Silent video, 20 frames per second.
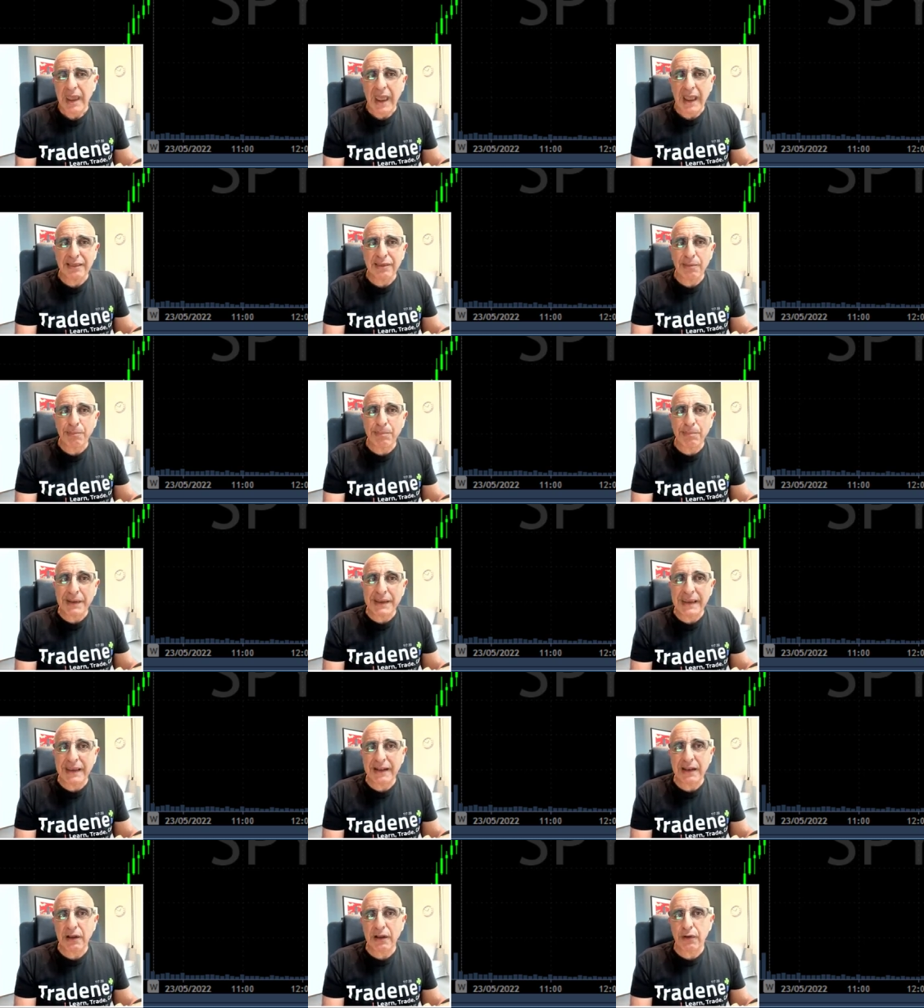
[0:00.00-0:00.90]
At the
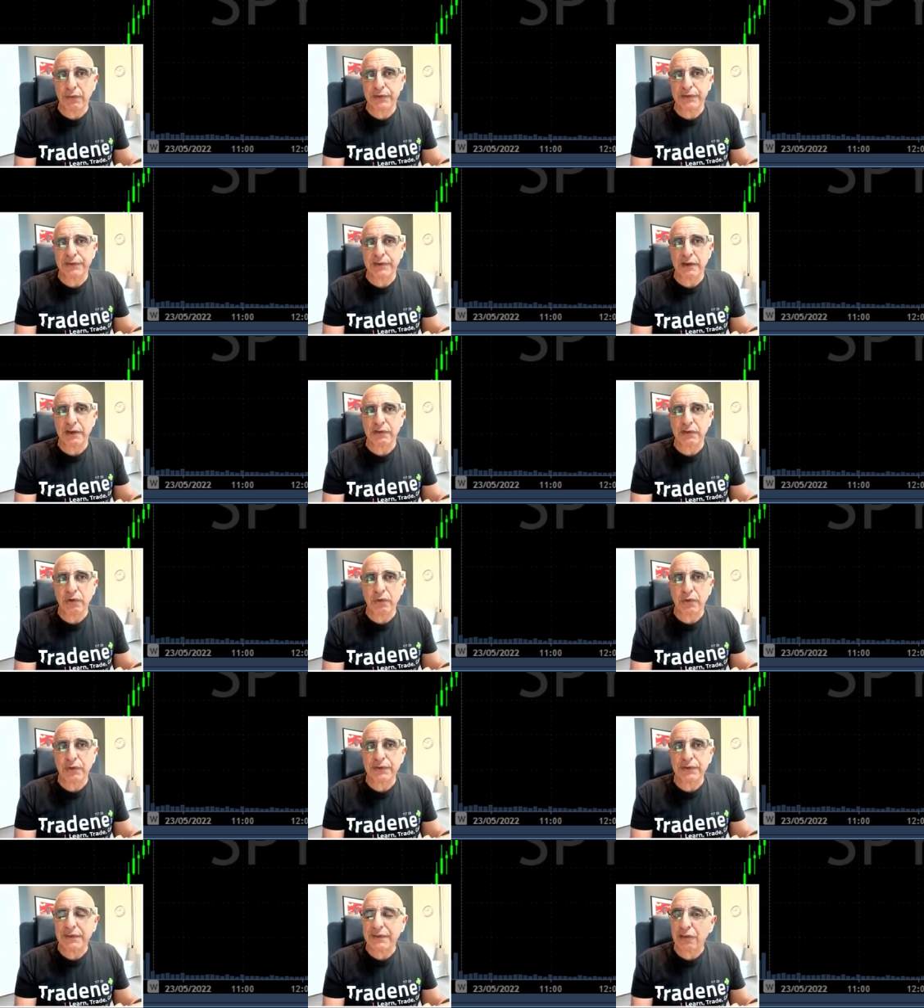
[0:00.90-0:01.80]
beginning of the session, you
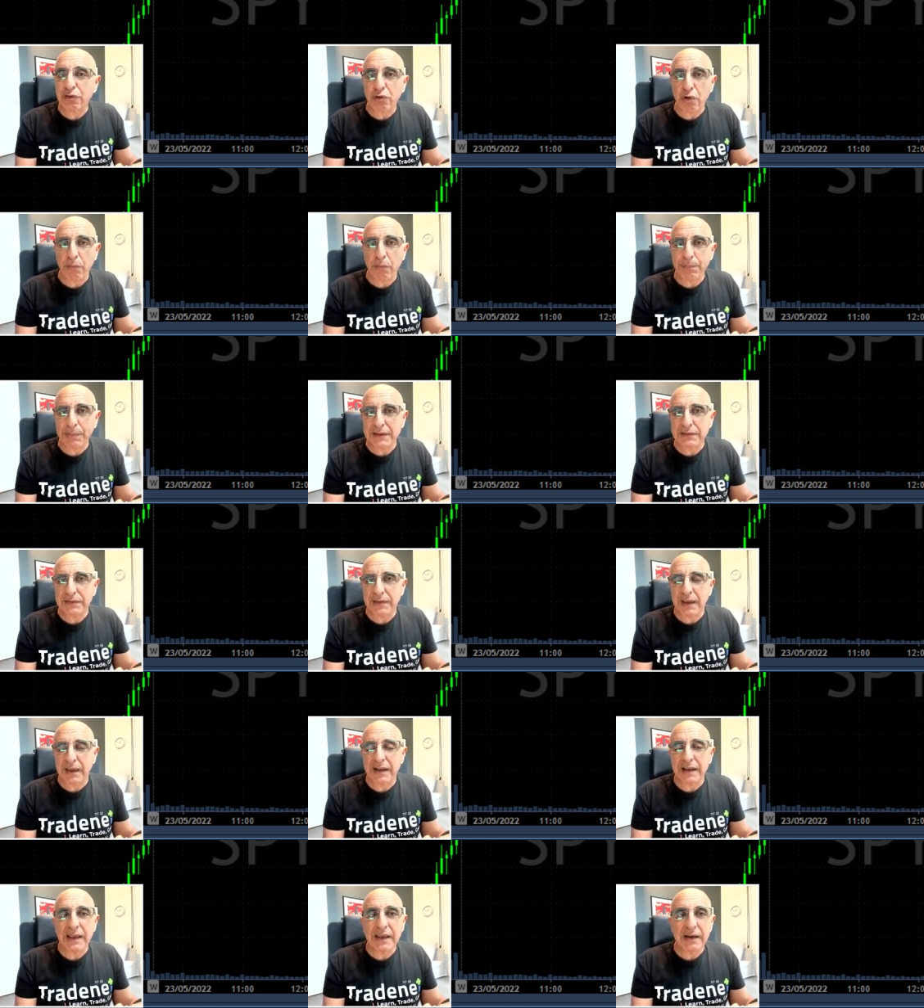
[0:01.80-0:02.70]
can see the topping
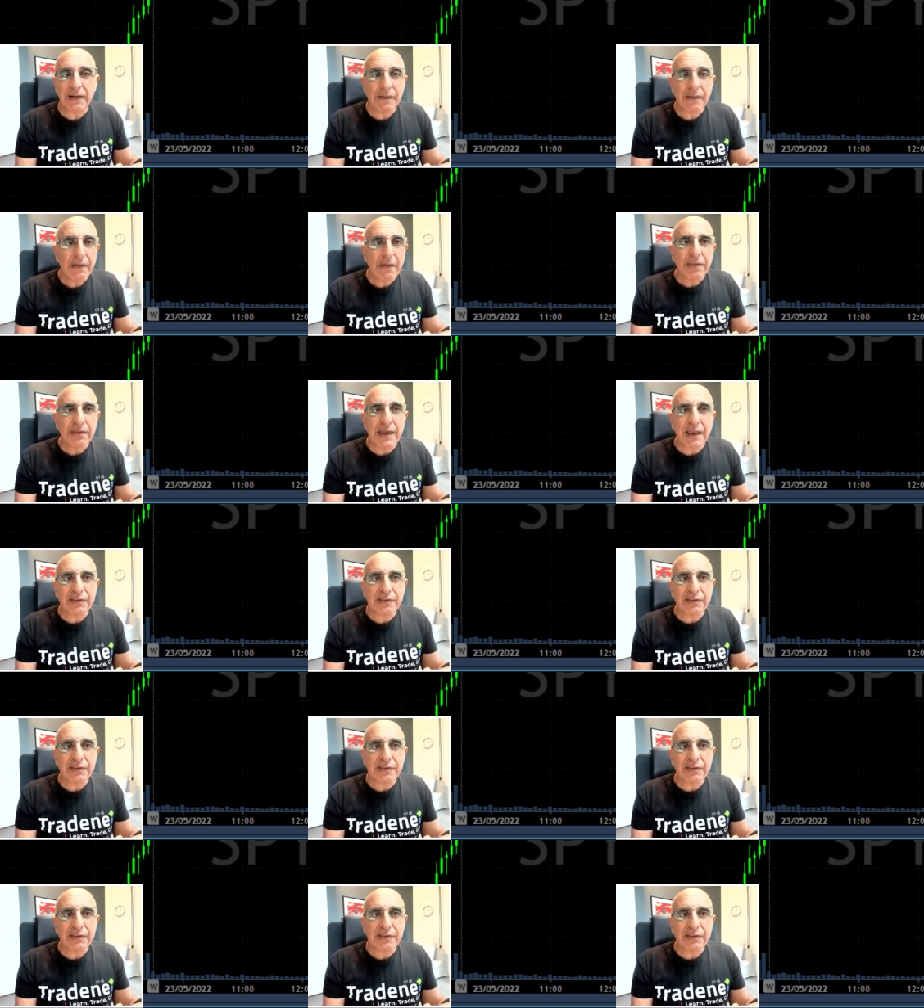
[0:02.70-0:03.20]
tail here. The